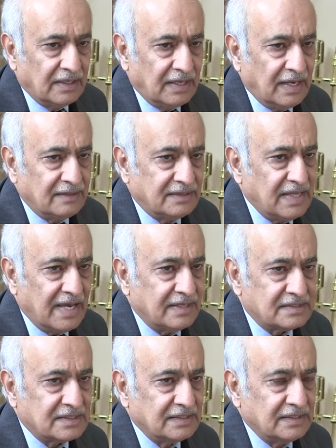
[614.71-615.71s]
And
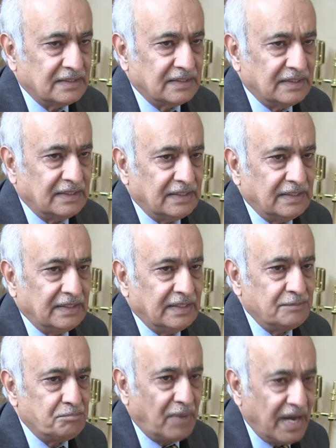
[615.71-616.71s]
that
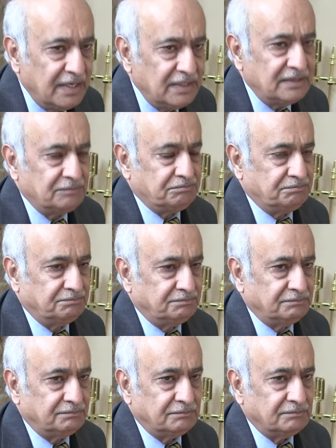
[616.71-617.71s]
in my
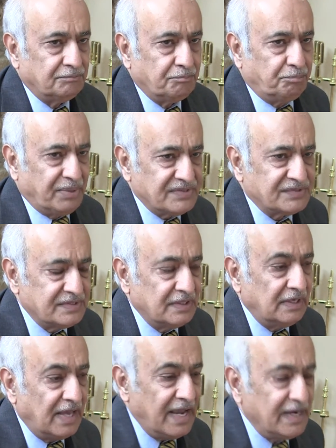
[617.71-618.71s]

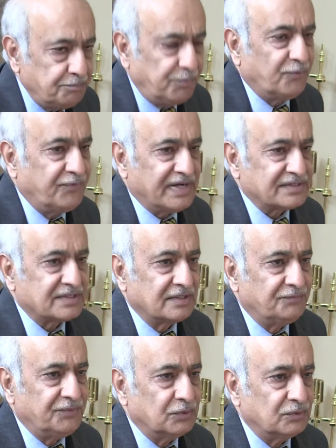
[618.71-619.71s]
personal and
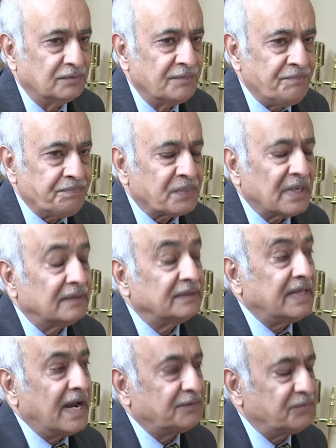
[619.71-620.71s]
professional view,
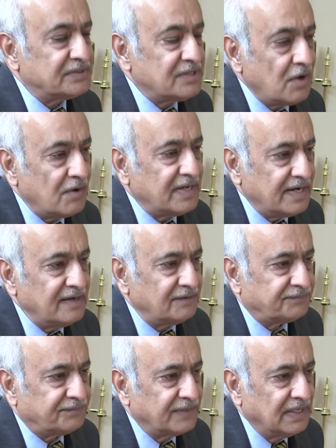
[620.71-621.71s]
that was not
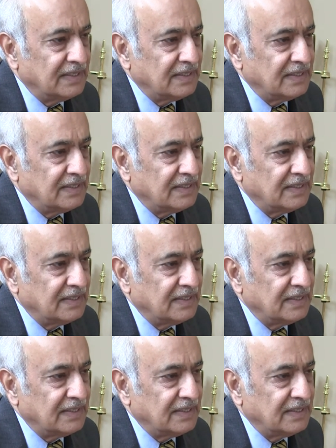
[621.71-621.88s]
enough.